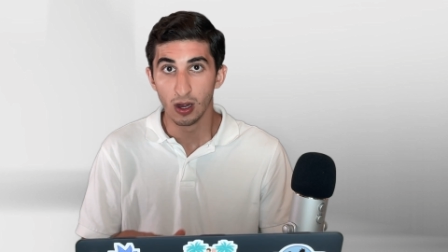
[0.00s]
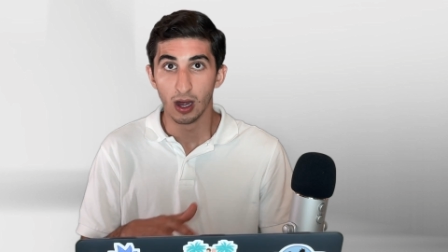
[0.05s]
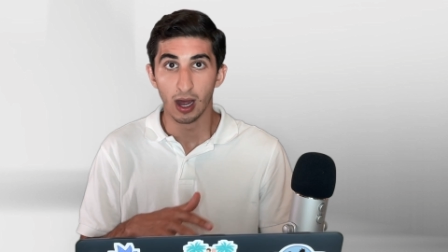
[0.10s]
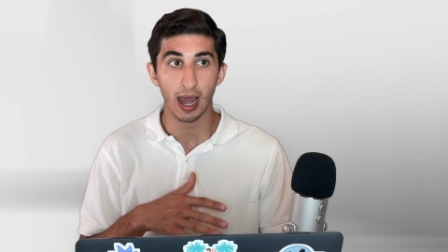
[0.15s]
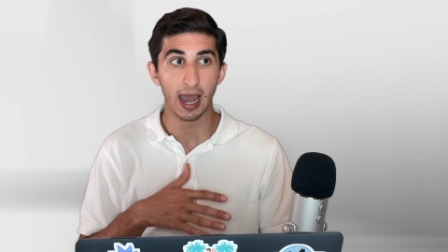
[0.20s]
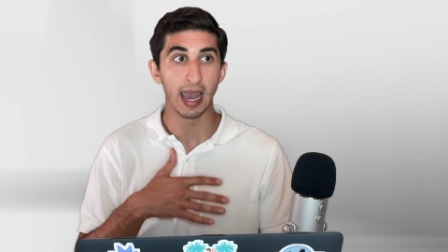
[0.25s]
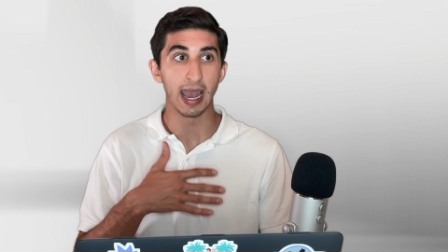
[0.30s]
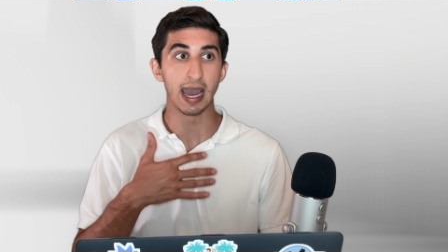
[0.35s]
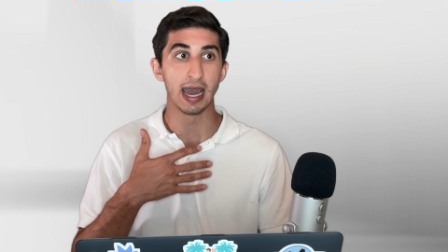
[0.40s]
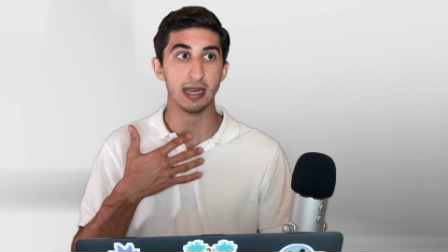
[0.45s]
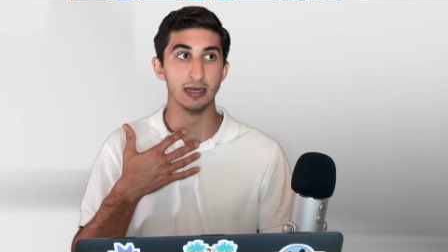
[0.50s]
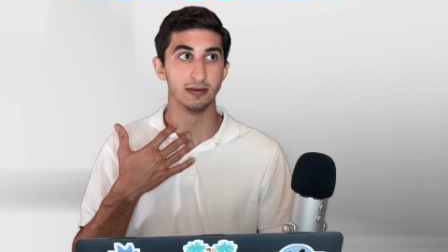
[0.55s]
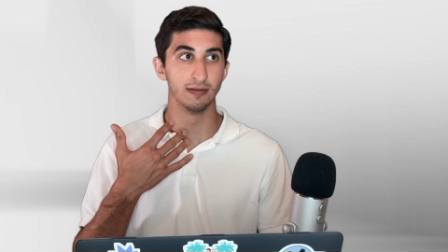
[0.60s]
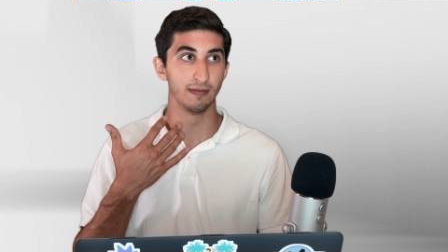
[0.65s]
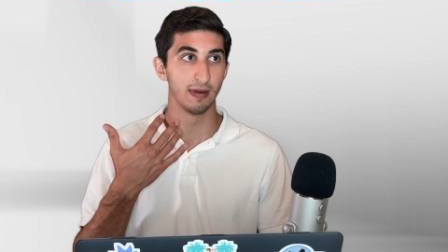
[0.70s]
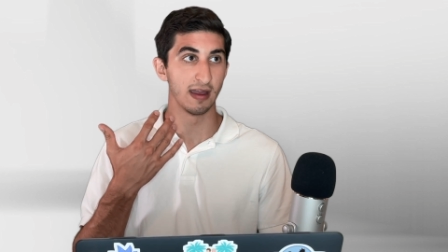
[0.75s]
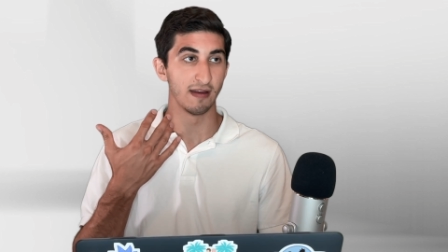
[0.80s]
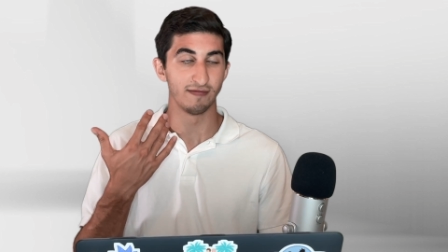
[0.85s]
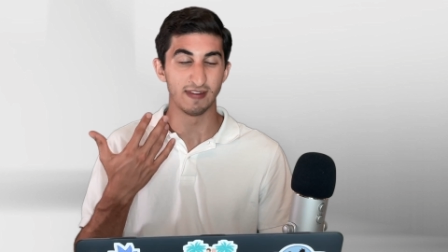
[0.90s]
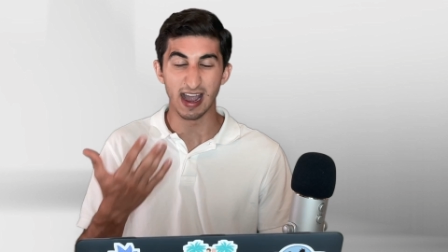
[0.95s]
And
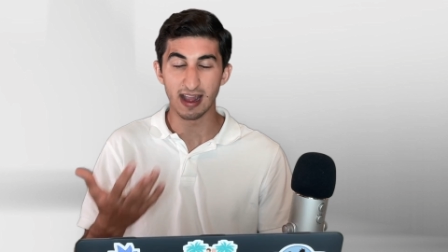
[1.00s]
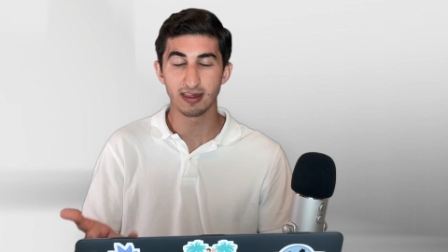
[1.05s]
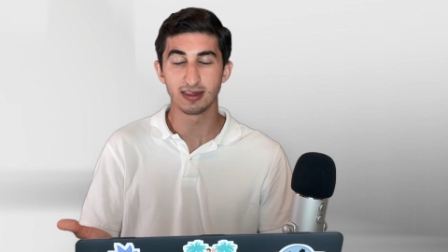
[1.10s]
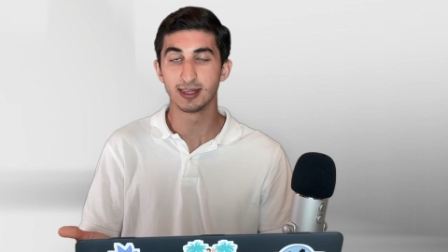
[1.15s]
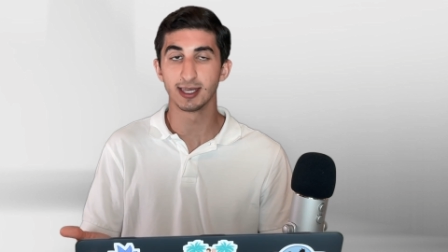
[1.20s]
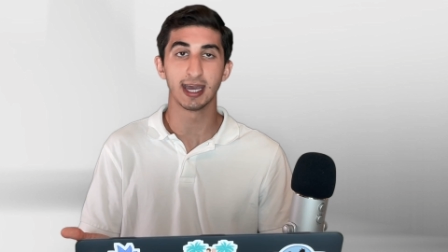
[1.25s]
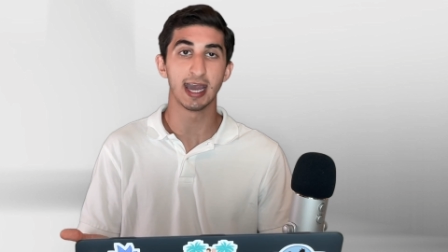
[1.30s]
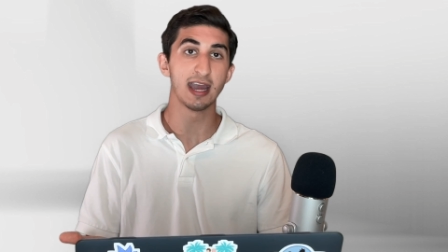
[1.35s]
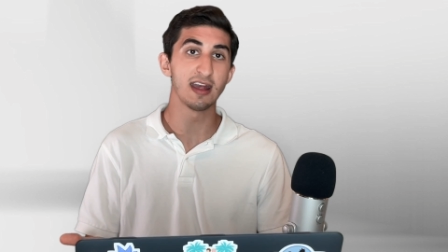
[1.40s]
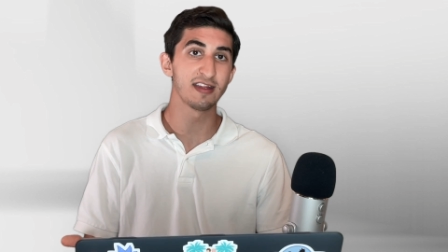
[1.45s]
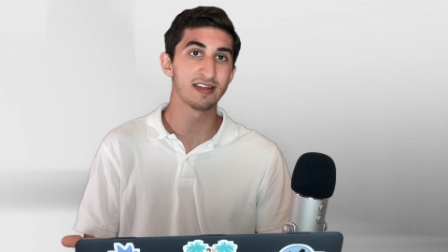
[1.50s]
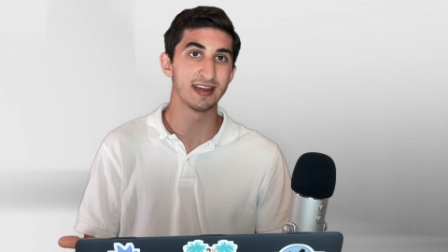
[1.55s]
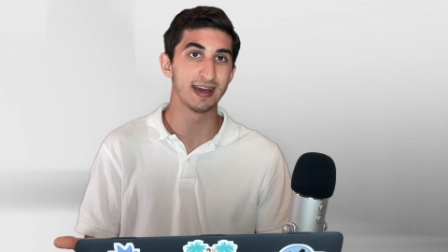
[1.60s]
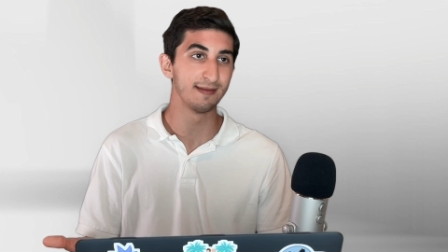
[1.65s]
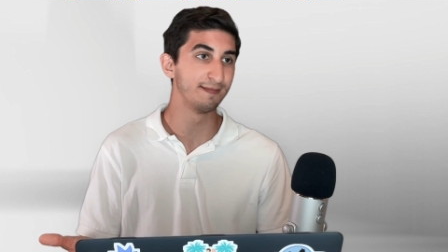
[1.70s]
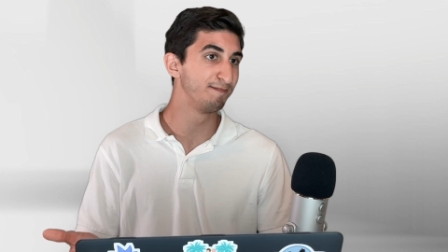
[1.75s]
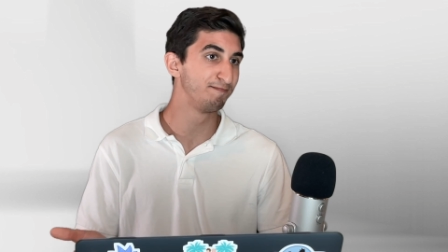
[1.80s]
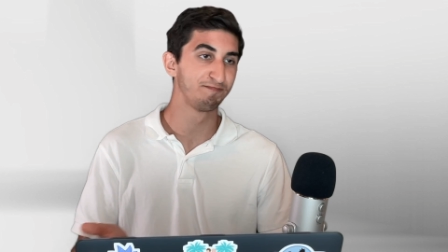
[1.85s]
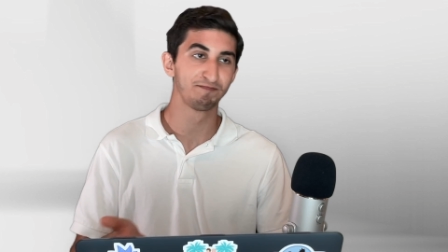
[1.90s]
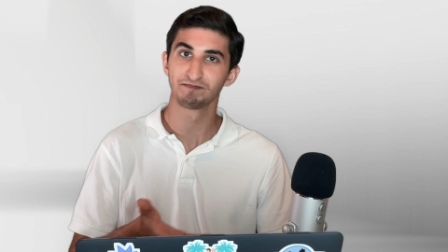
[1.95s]
if that's the case,
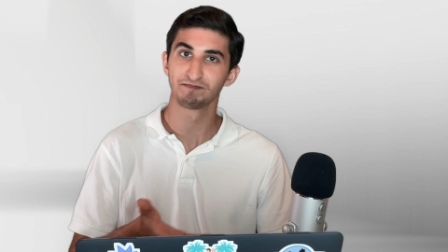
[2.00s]
then